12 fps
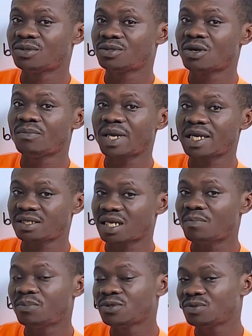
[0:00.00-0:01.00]
some
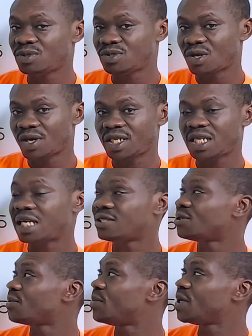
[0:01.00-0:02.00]
examples we saw in
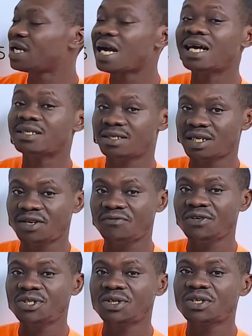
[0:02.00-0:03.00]
that topic as a
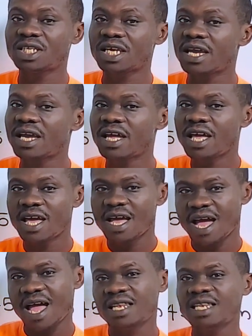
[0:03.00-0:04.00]
revision here,
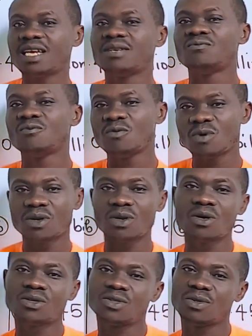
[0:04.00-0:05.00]
and then we
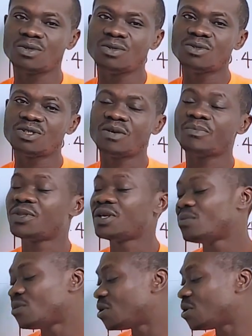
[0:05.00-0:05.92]
will also do something